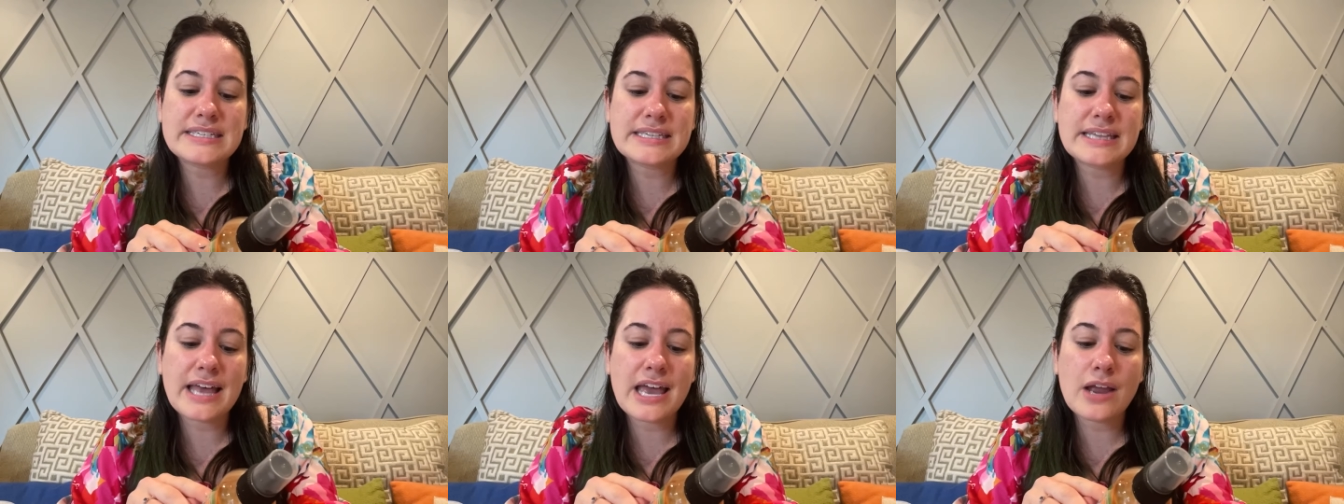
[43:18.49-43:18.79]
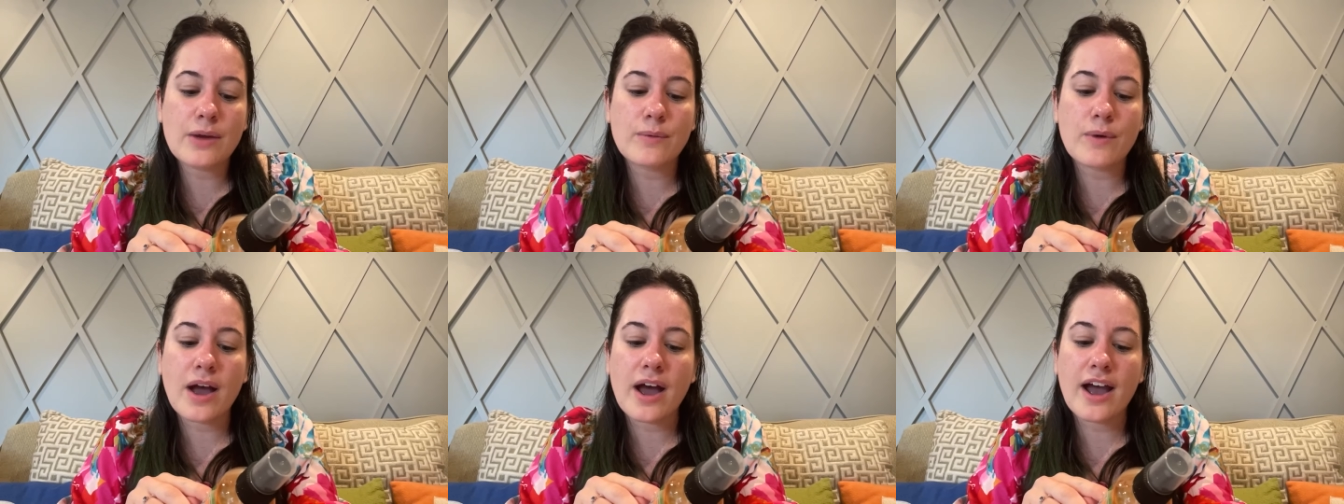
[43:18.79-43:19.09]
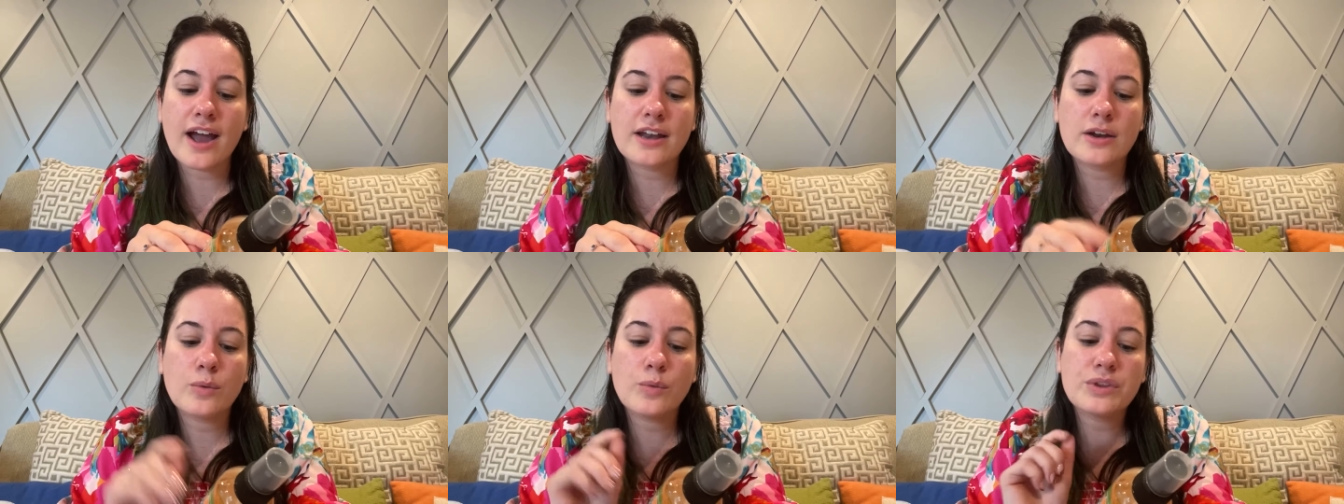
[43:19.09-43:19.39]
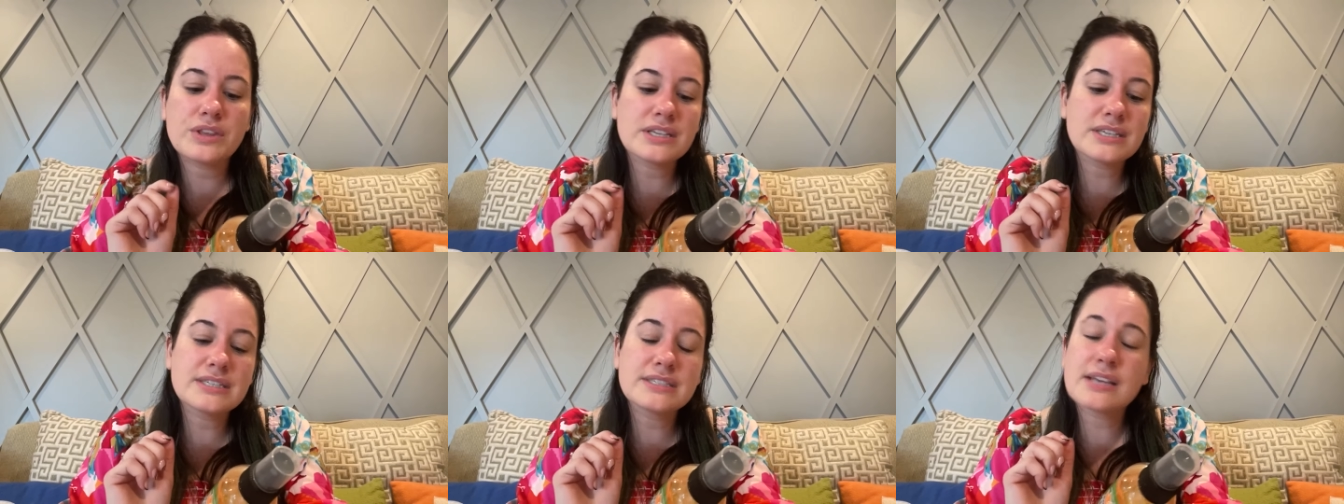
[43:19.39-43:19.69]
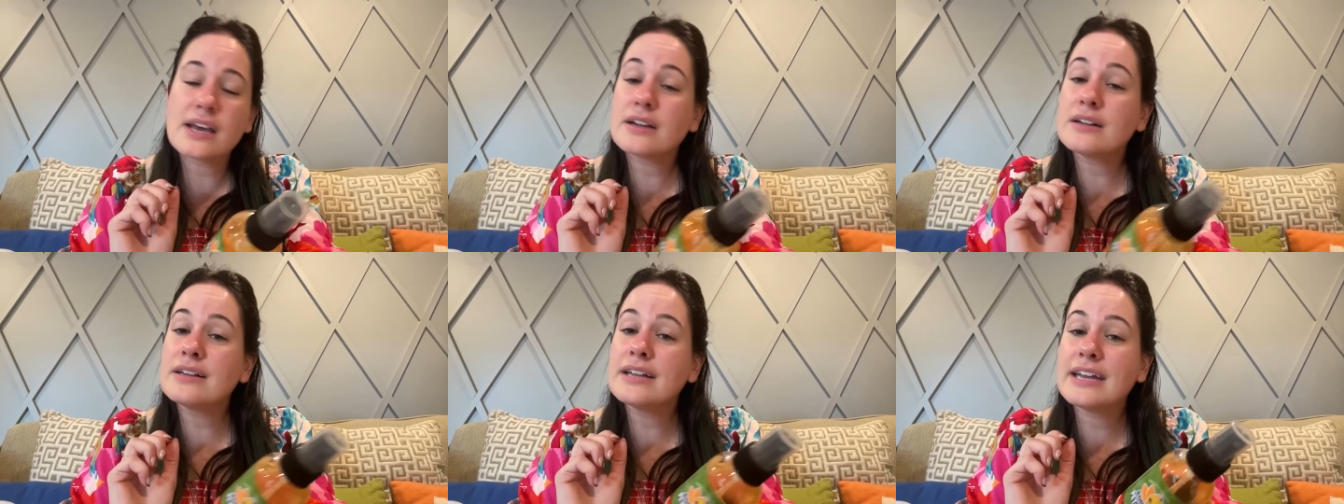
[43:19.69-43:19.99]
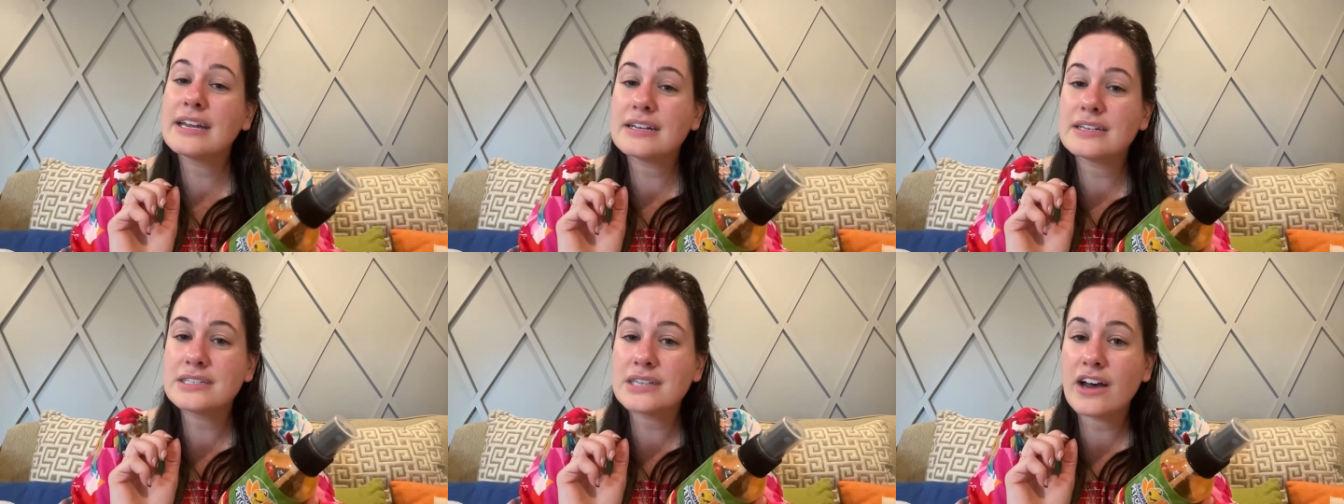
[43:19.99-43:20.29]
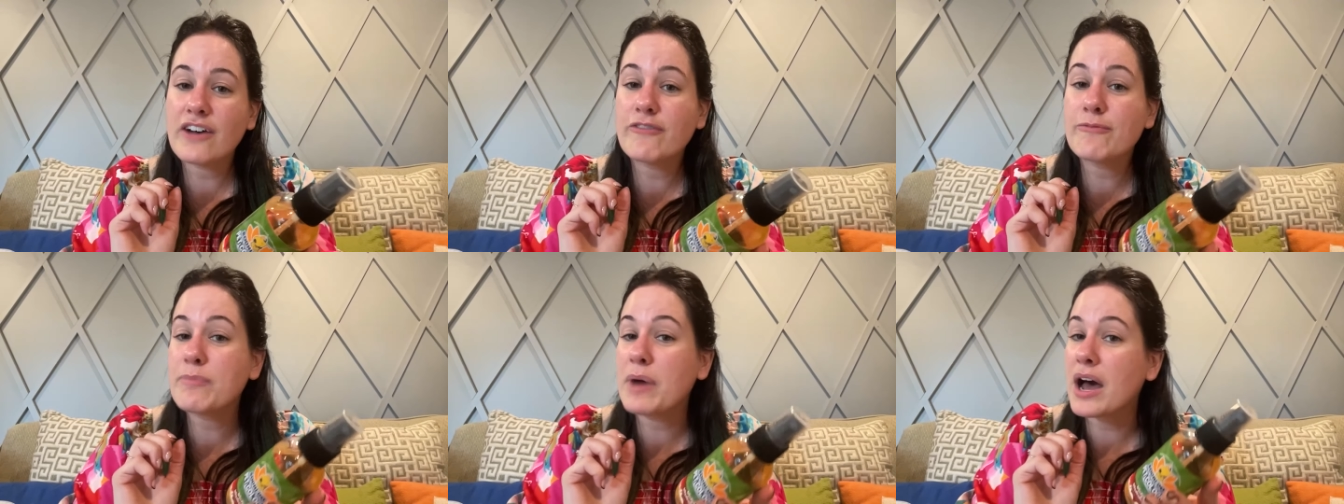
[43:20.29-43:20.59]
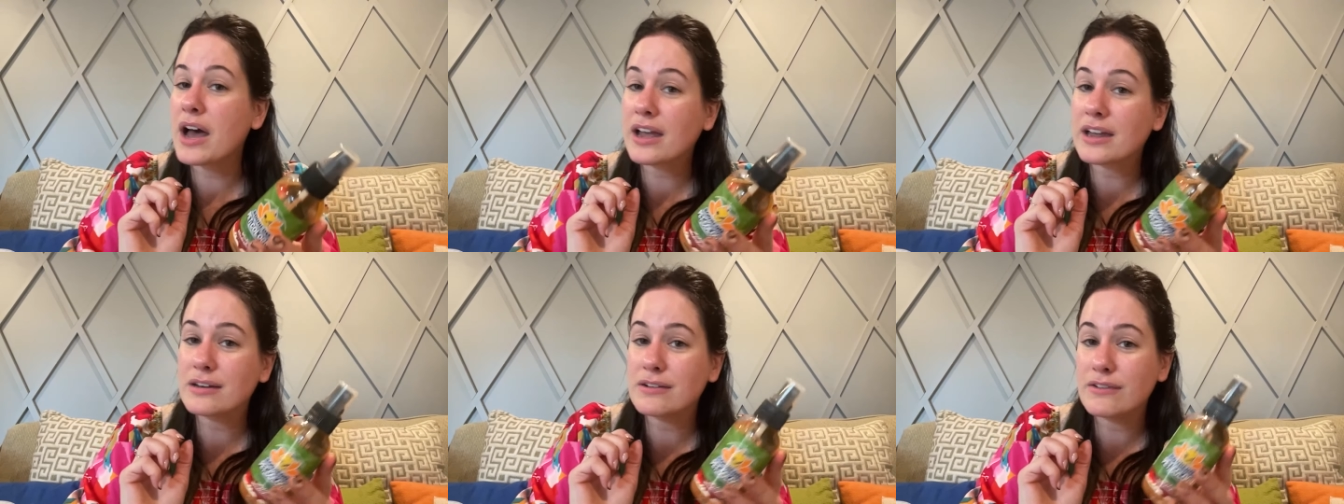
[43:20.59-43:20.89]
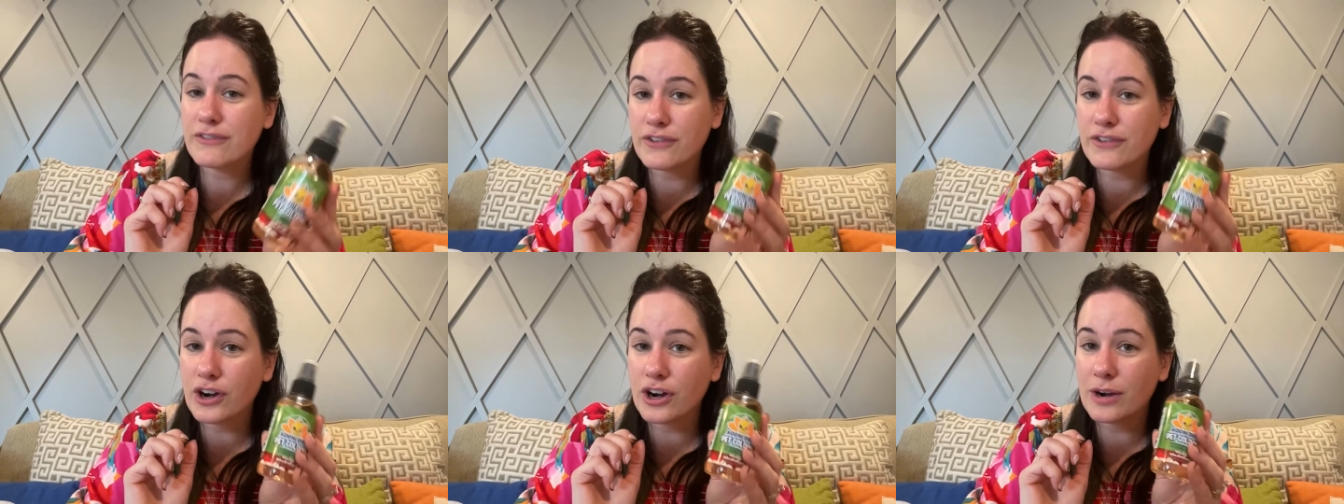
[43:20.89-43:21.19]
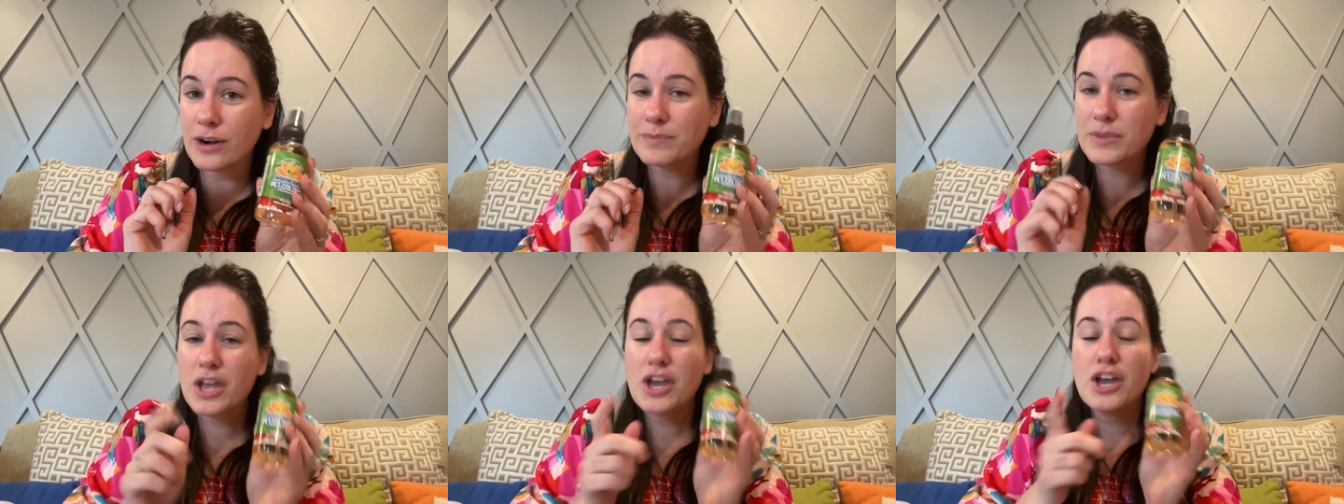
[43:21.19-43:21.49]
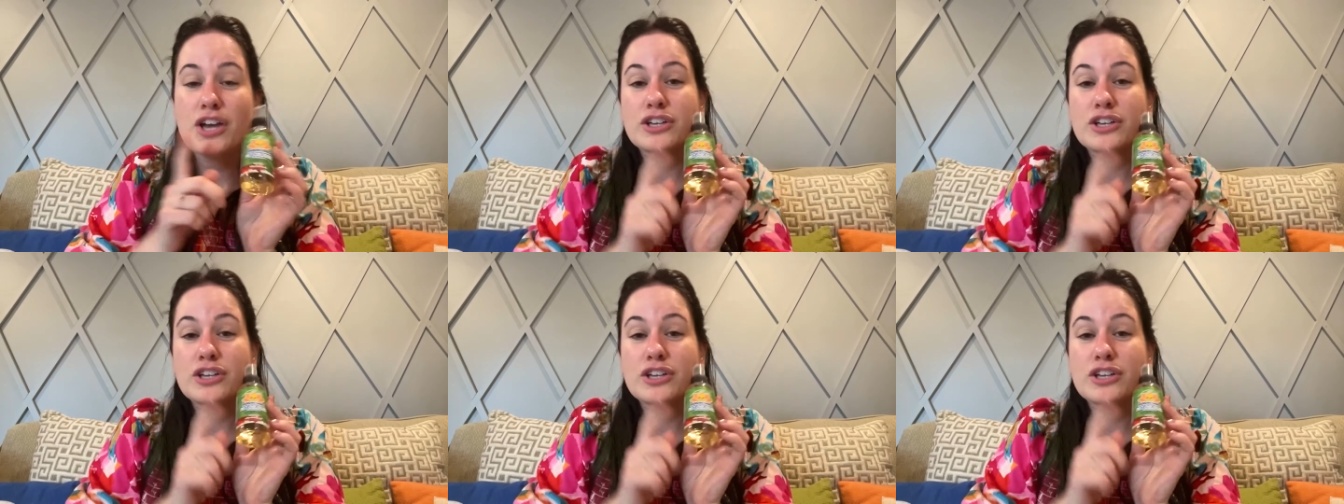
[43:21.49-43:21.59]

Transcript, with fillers: sleigh ride with a subtle hint of pine fir.